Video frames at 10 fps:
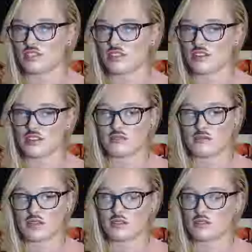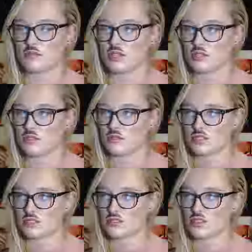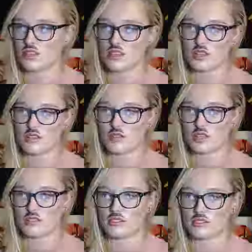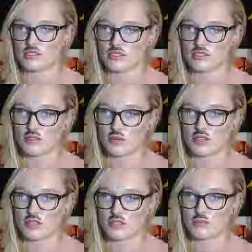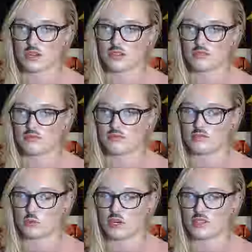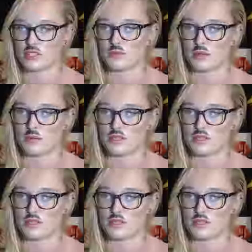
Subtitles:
started my YouTube channel was because I wanted to spread awareness about